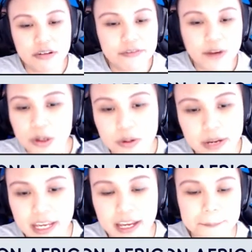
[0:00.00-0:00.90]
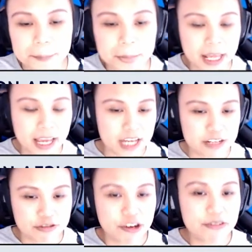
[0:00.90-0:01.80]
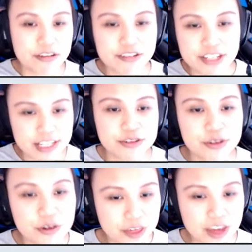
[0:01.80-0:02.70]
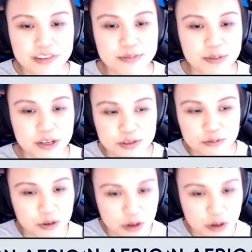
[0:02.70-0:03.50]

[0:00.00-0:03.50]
follow a tutorial, you just install things because, well,